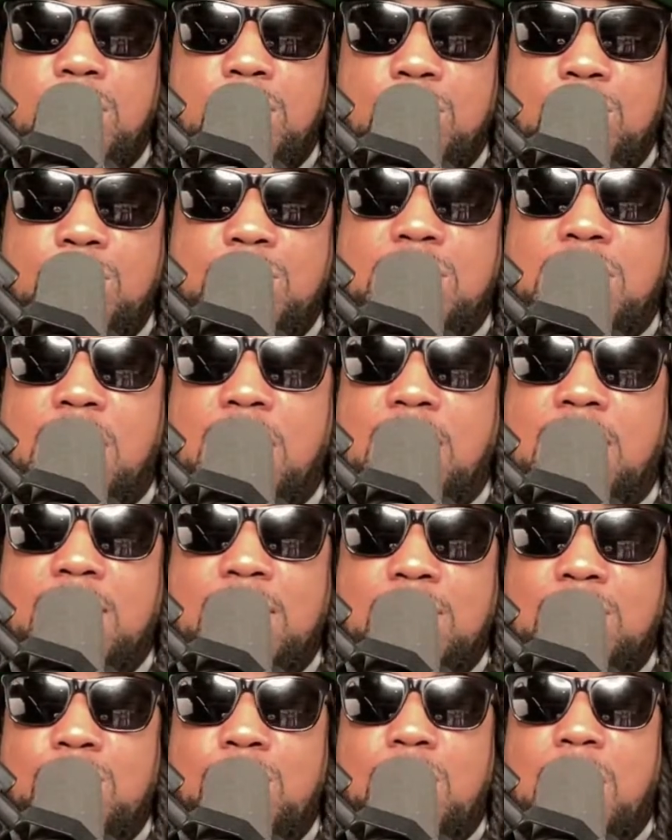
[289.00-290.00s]
You seen
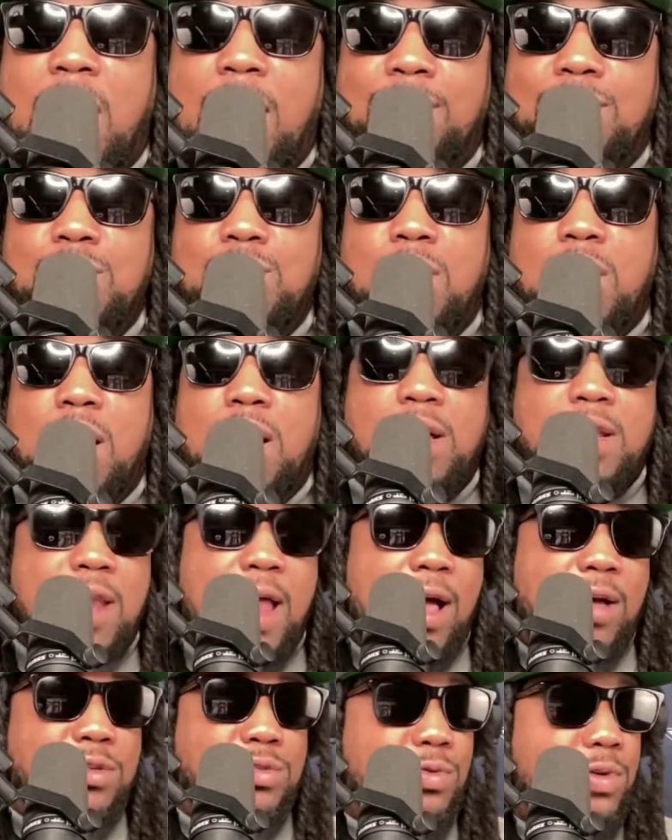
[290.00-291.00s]
you have you
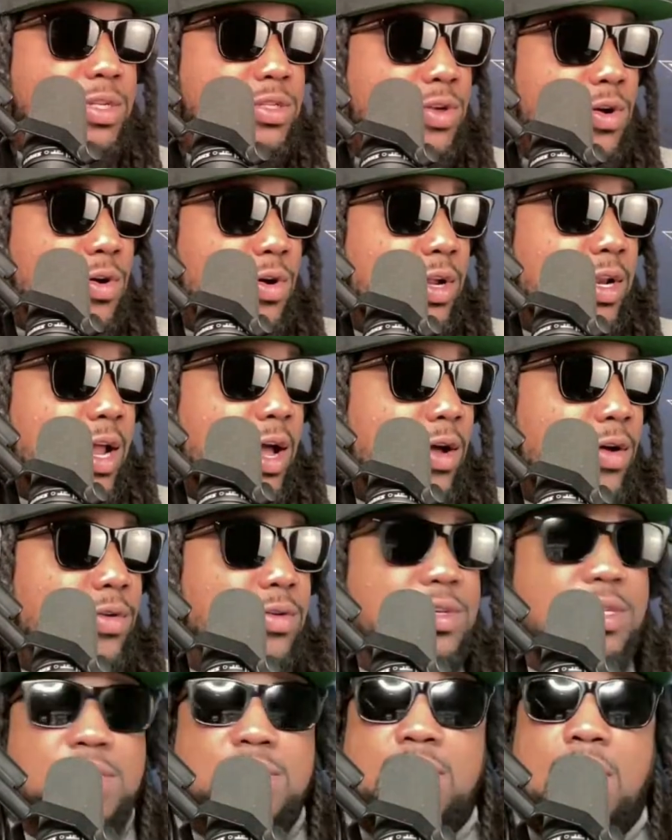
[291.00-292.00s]
announced what's going on?
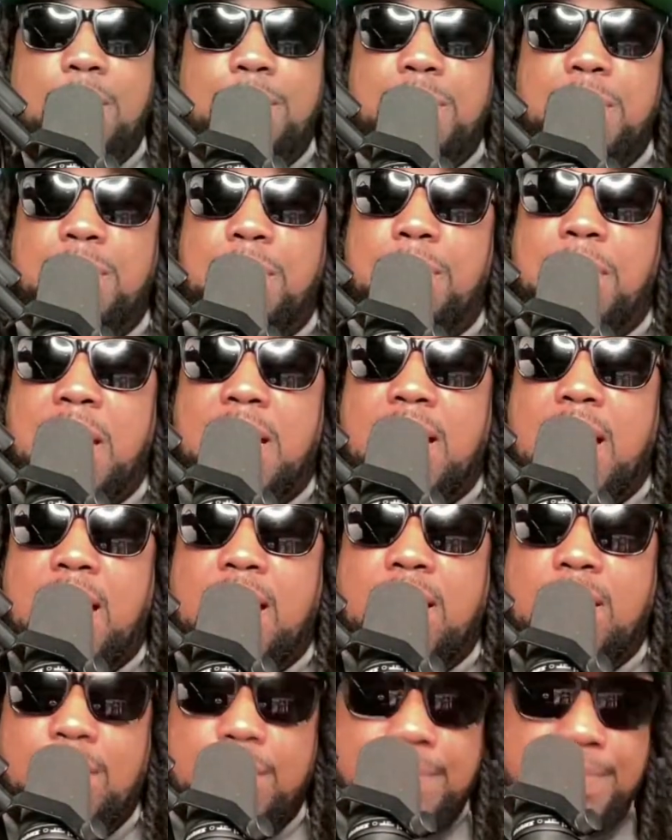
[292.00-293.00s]
Cause some people may not
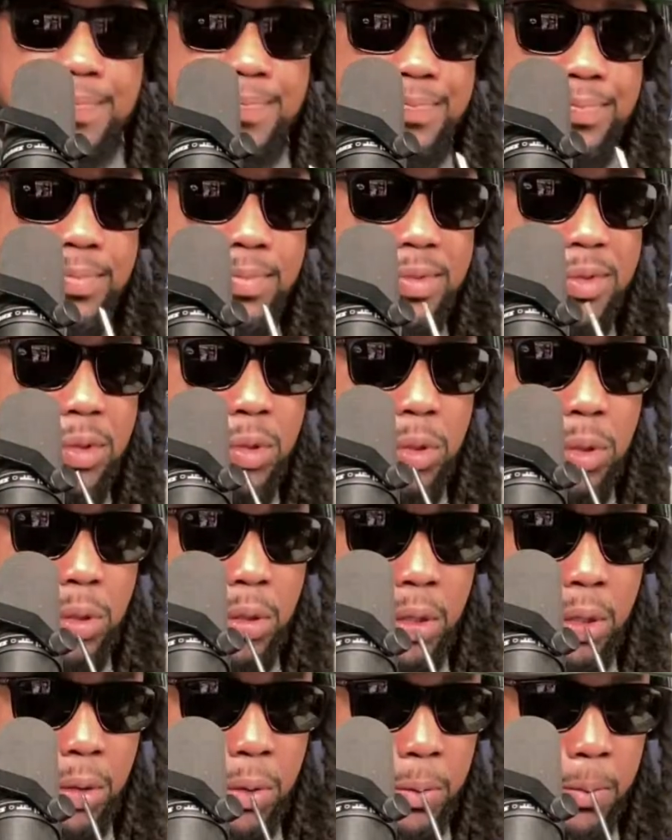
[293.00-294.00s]
know.
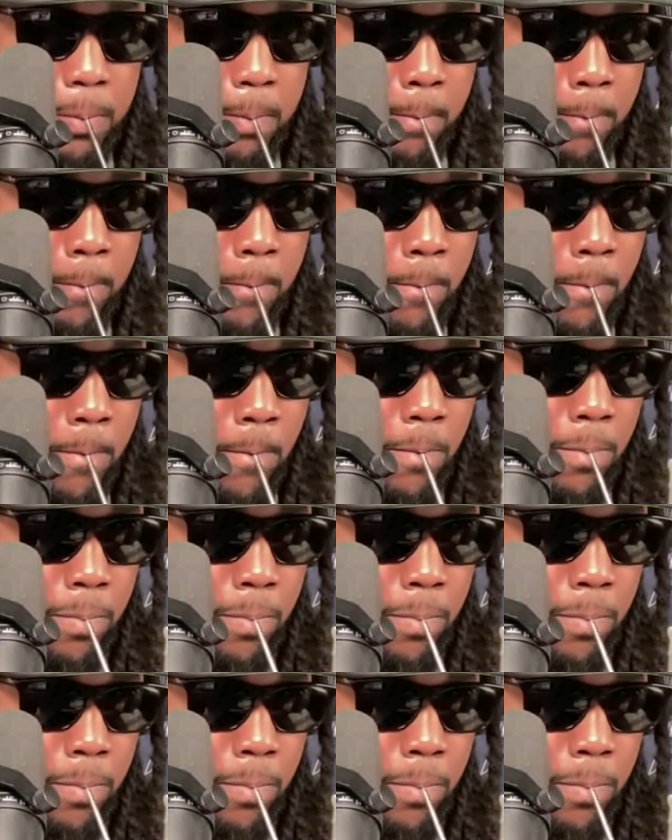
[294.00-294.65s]
Yeah, man. I